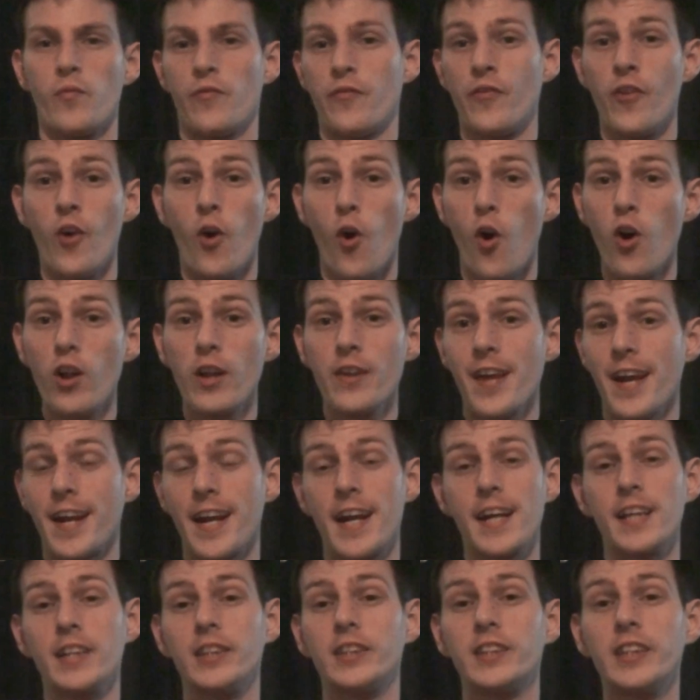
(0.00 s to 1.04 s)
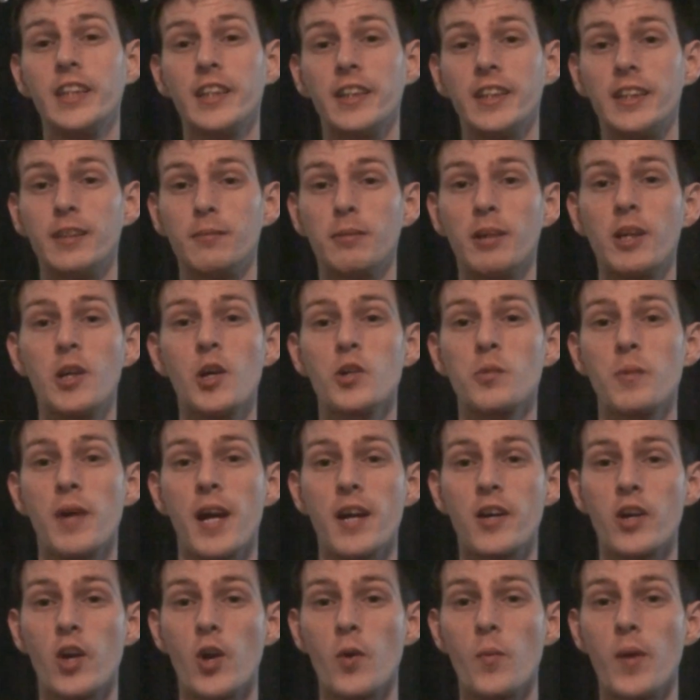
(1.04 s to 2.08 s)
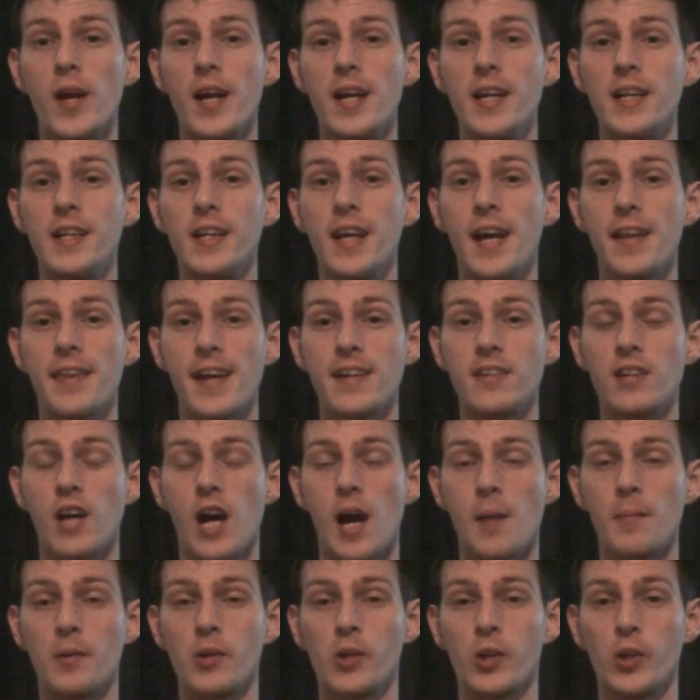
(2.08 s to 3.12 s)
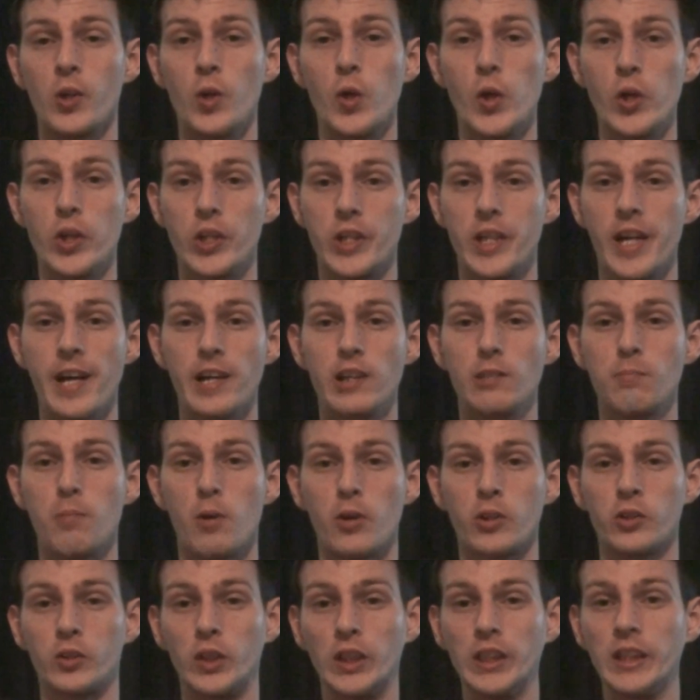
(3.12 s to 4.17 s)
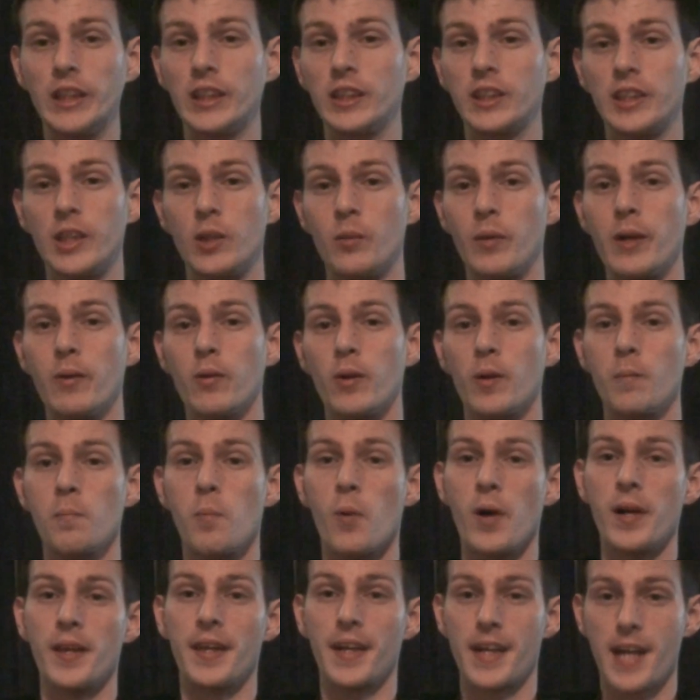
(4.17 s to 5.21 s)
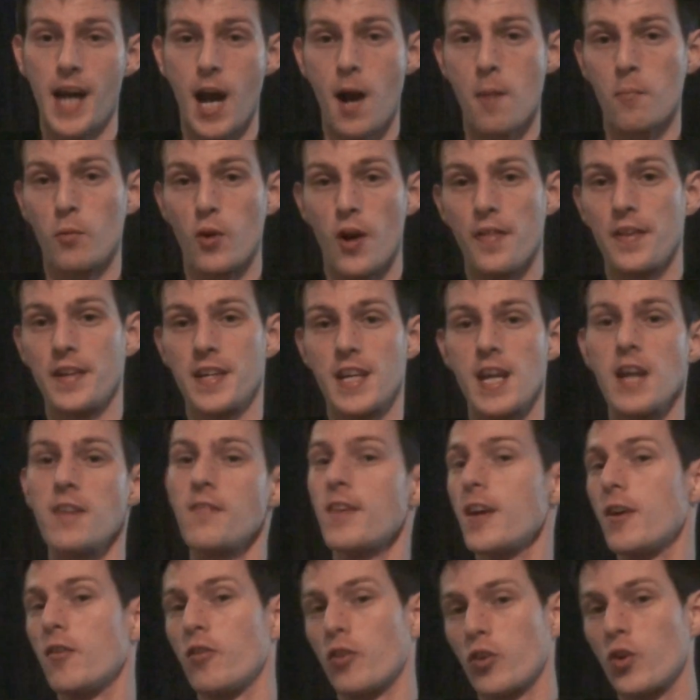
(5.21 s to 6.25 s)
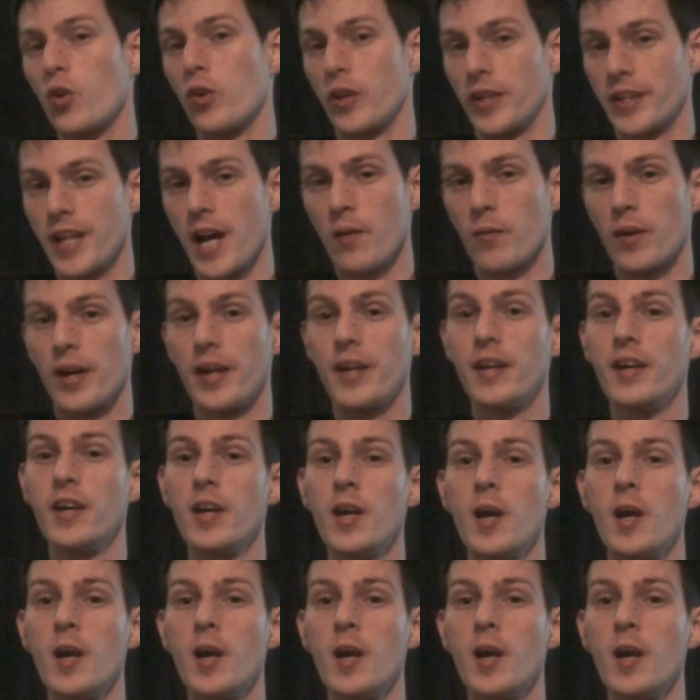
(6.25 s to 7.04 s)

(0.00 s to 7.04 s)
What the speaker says: all of that Halo series, because we had no way at that time to record the Xbox 360, we were pointing the camera at the TV and recording that way.